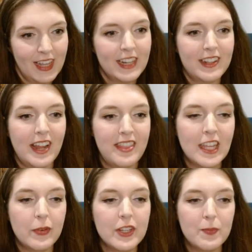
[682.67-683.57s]
Did I think
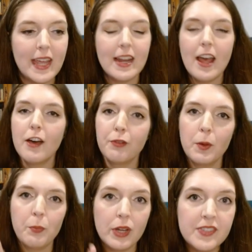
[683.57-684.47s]
it was mate? For a
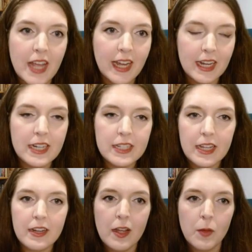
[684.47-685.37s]
brief second I
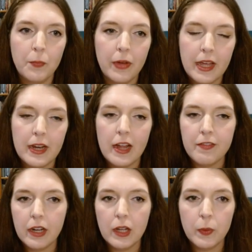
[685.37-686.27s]
did, but I
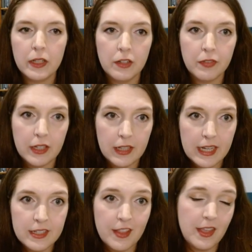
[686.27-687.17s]
very quickly
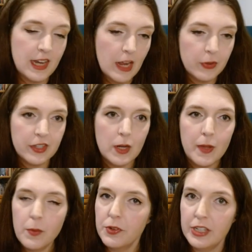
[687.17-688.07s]
realized that the knight was going to be
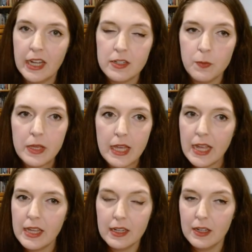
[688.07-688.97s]
able to get to
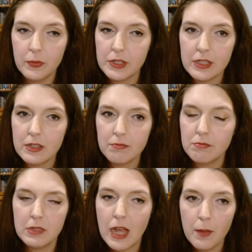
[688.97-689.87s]
b8 and it was
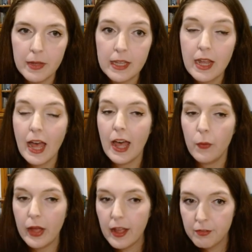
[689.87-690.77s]
not mate.
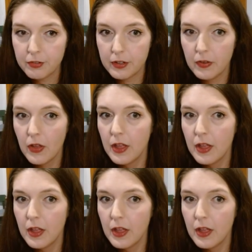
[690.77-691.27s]
However,